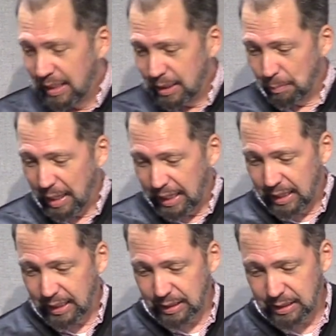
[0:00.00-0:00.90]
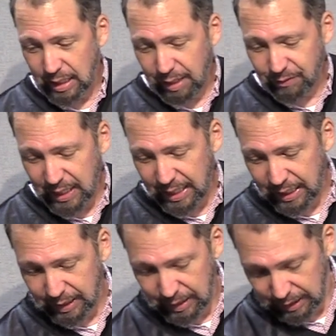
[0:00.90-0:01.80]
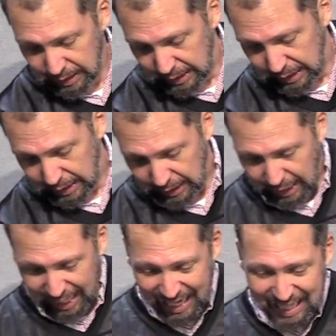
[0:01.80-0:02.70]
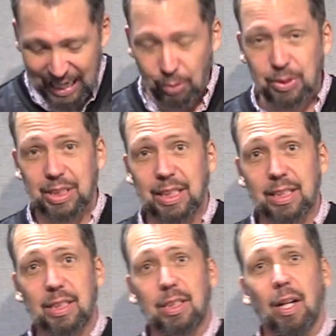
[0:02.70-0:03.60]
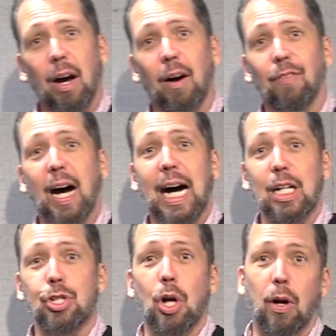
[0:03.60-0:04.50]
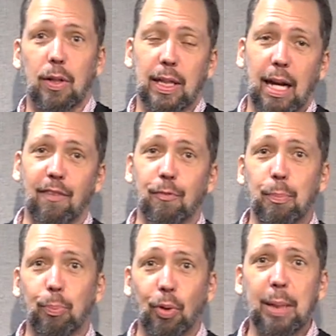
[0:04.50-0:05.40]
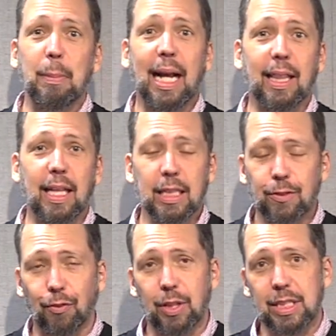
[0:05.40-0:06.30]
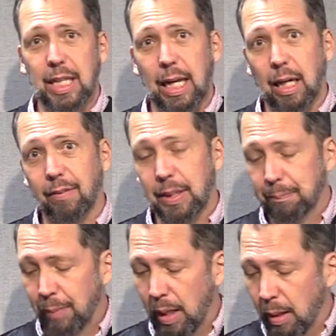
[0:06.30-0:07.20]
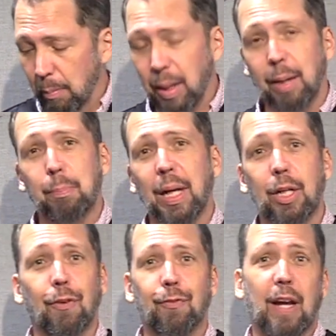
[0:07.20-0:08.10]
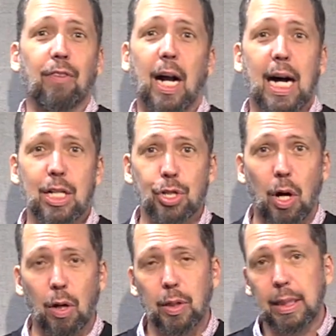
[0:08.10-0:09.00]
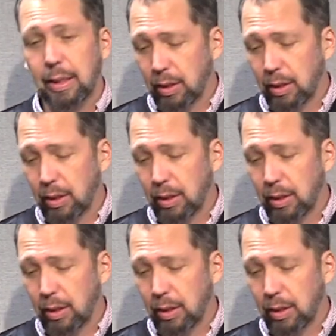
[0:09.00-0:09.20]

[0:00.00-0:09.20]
To make this, I've taken 8 ounces of hot chocolate. I've pre-made this for the sake of it, but pick your favorite hot chocolate.